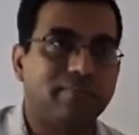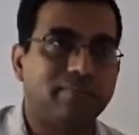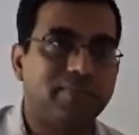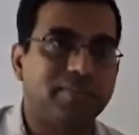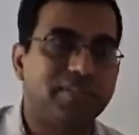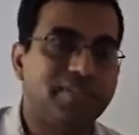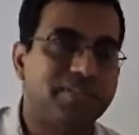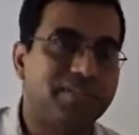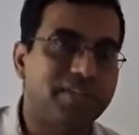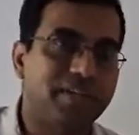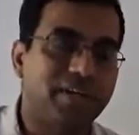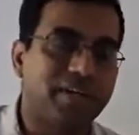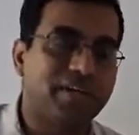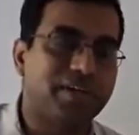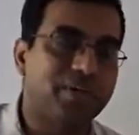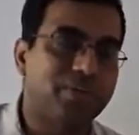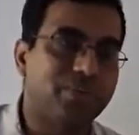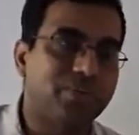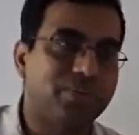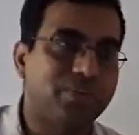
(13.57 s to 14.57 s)
this is
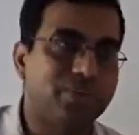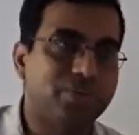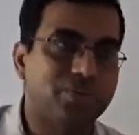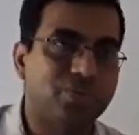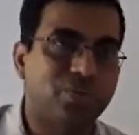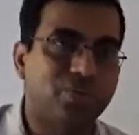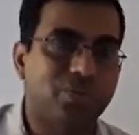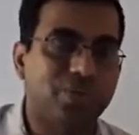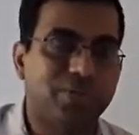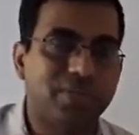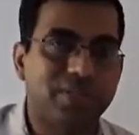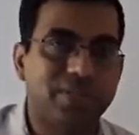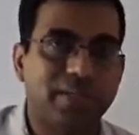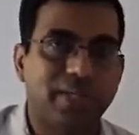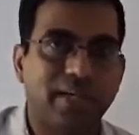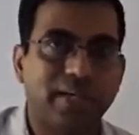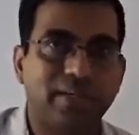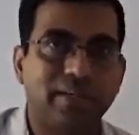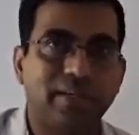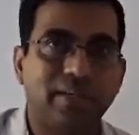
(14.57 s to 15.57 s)
directed towards students
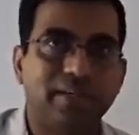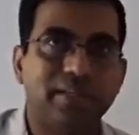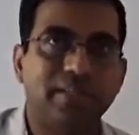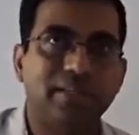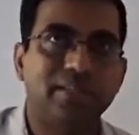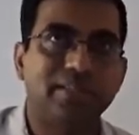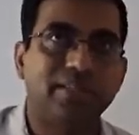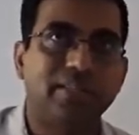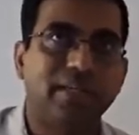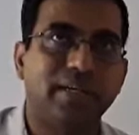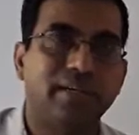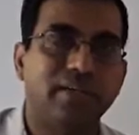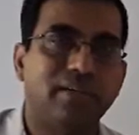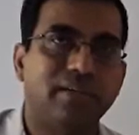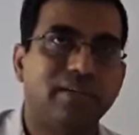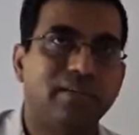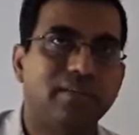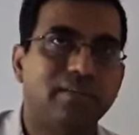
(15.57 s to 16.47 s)
and interns and